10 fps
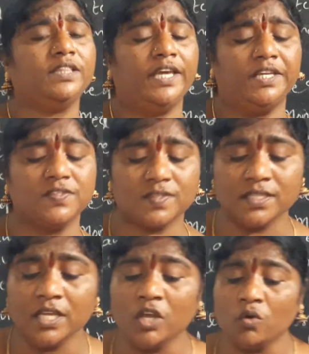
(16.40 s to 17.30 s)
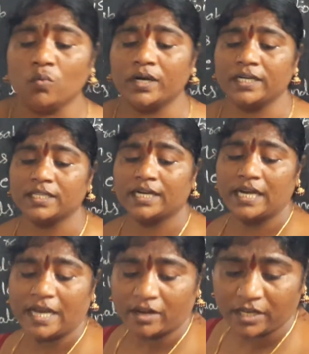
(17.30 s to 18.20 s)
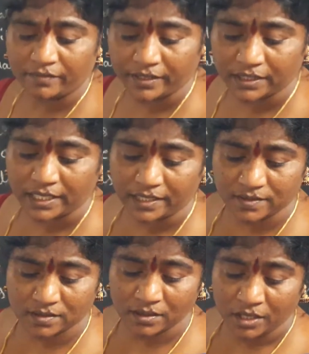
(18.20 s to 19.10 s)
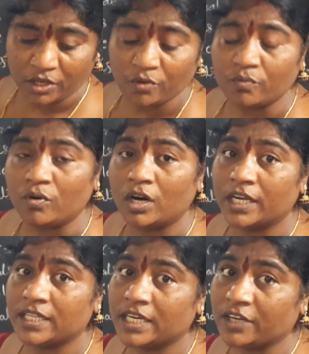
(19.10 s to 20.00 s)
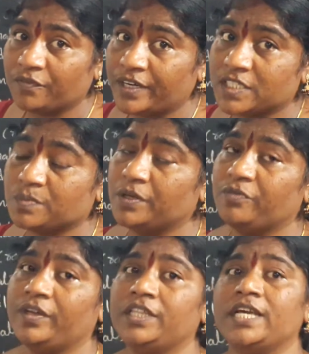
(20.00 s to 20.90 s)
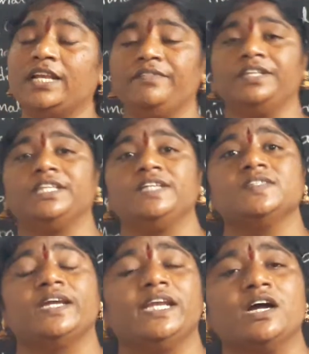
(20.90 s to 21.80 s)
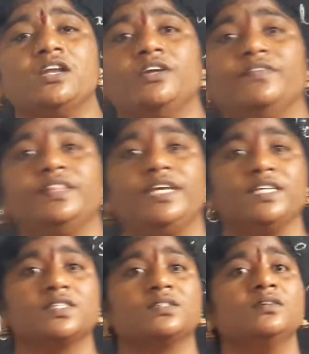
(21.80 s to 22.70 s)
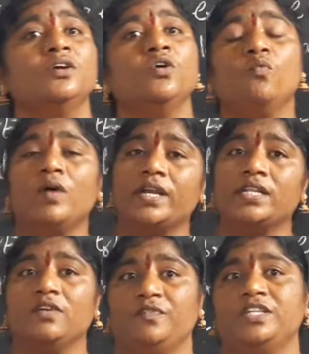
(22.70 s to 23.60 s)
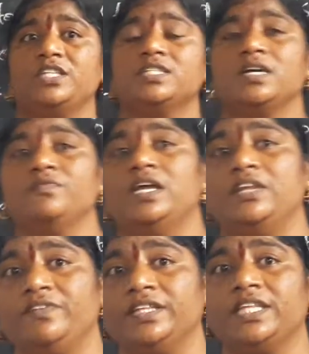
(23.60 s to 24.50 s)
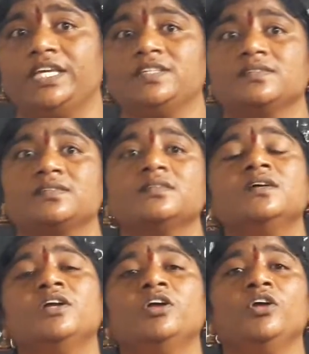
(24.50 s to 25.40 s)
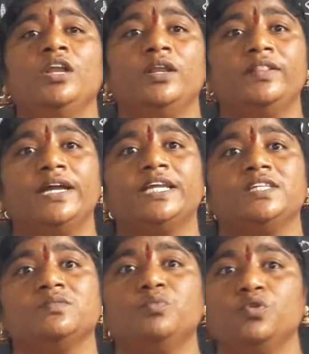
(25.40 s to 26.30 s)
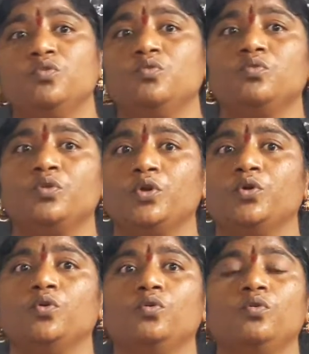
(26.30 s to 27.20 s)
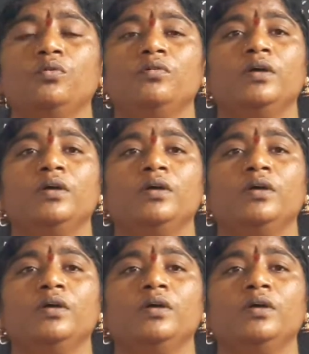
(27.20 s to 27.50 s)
things, what are the non-living things, what are the difference between the living things and non-living things, what are the features of the living things, that is move, grow